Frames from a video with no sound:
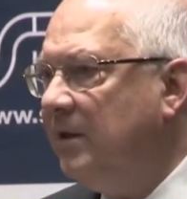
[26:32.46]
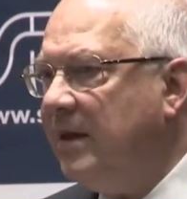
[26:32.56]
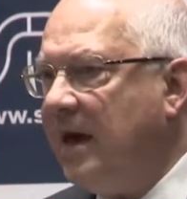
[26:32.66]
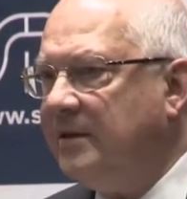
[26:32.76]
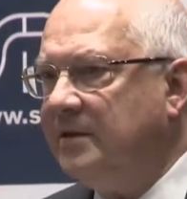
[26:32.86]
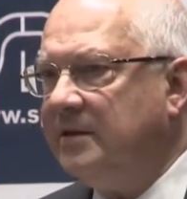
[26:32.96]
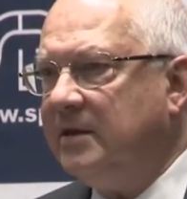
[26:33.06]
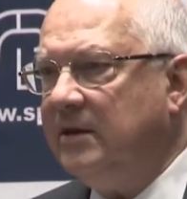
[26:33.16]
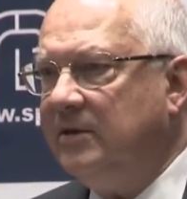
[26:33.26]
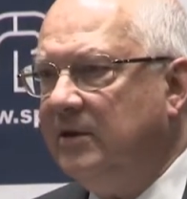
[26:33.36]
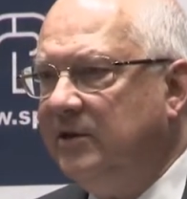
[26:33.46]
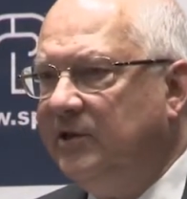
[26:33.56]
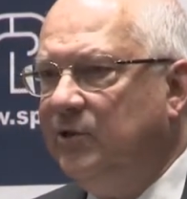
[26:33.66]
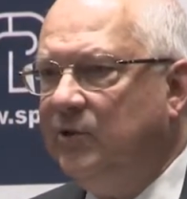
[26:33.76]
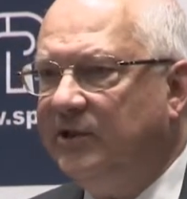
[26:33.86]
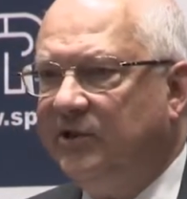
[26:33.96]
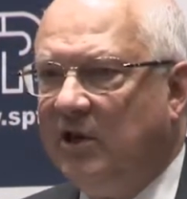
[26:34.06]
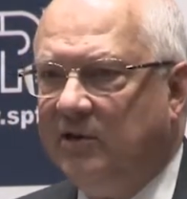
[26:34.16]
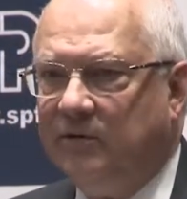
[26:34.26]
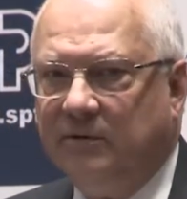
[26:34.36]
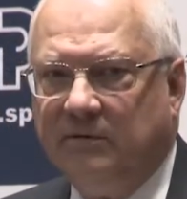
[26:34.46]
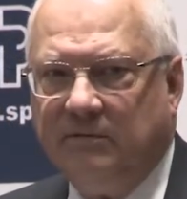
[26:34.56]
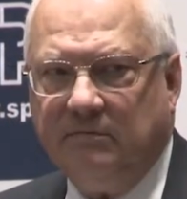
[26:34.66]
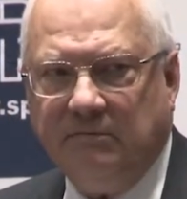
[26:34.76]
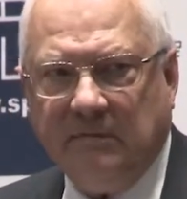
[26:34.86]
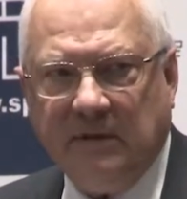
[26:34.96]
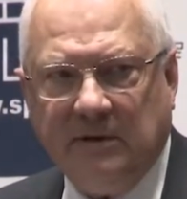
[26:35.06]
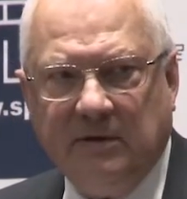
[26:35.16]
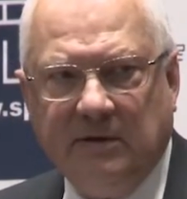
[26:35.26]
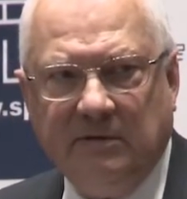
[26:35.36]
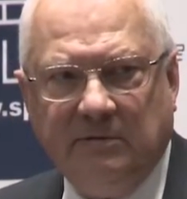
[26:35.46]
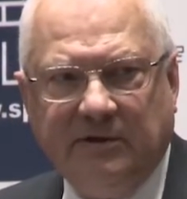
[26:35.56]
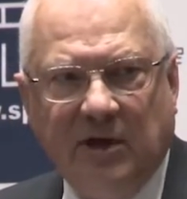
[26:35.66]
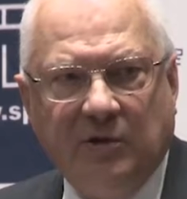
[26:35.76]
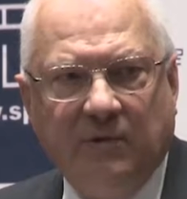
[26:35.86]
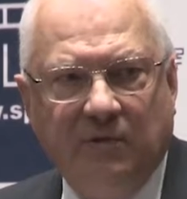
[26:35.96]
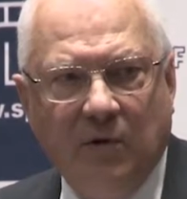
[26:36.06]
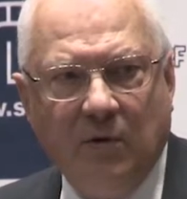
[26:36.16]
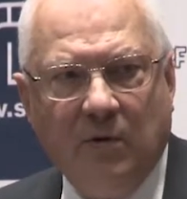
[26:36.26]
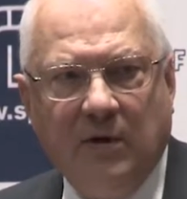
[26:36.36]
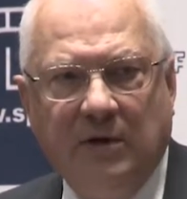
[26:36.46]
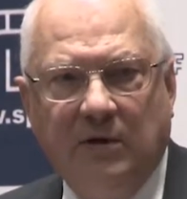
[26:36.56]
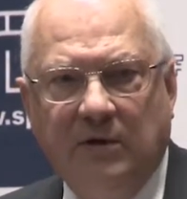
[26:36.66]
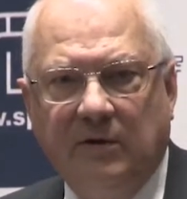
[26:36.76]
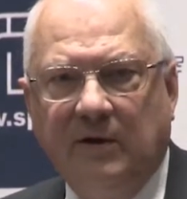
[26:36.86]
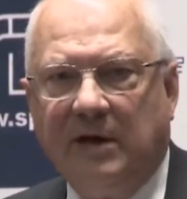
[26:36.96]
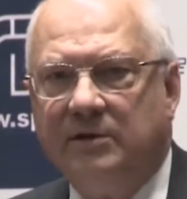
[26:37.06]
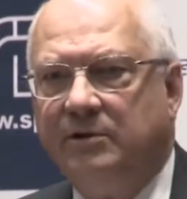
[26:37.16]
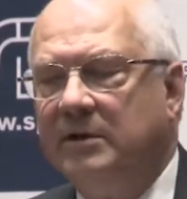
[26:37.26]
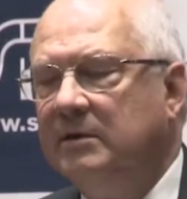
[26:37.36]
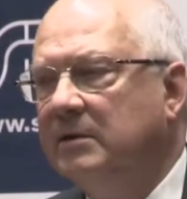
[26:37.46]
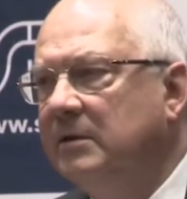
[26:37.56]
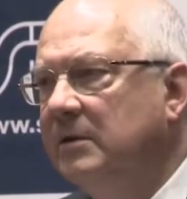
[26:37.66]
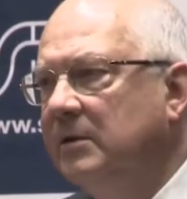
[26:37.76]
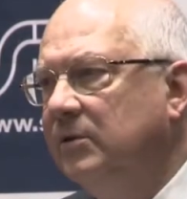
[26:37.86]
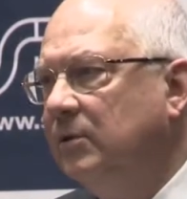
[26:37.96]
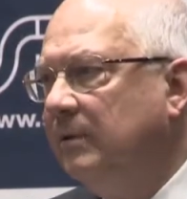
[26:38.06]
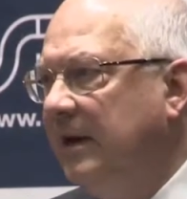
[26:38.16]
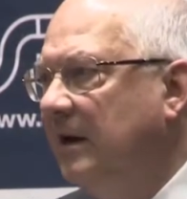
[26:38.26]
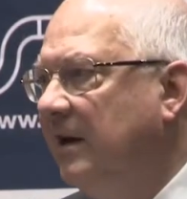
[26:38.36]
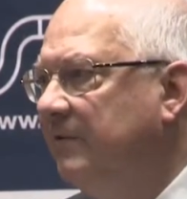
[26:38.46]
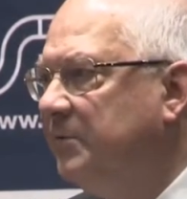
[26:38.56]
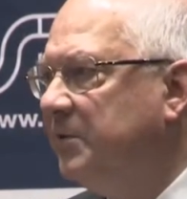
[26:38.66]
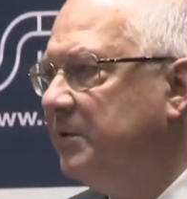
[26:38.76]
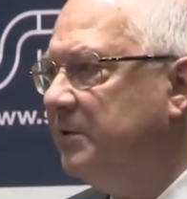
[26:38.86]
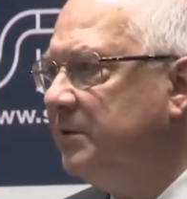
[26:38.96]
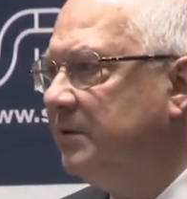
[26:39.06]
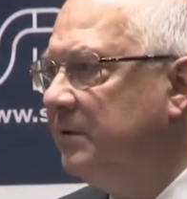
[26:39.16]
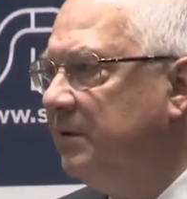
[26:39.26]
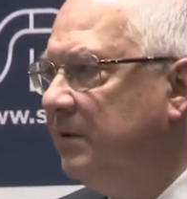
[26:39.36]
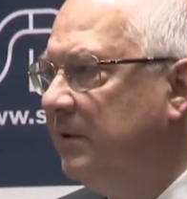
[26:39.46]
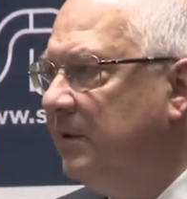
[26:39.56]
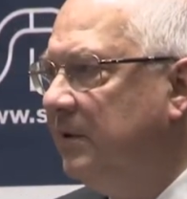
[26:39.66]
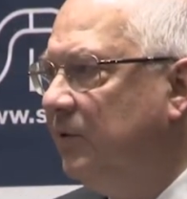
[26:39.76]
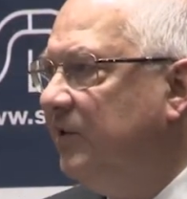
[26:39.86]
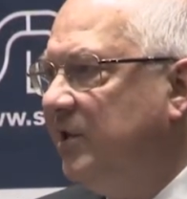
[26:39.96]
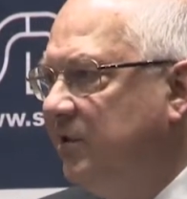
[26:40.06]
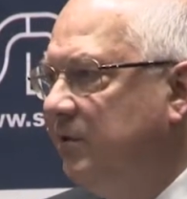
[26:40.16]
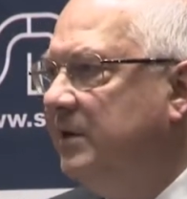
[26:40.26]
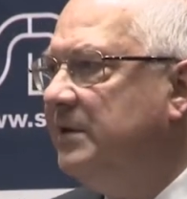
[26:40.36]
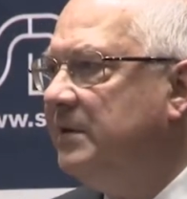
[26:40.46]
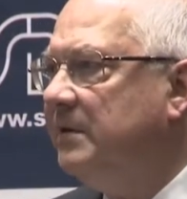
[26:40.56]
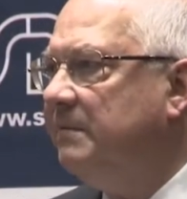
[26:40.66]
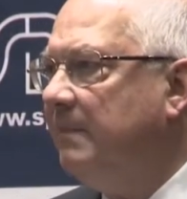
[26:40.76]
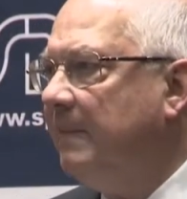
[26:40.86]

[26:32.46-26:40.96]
That there is no state and state of law in the country. No real government. No security.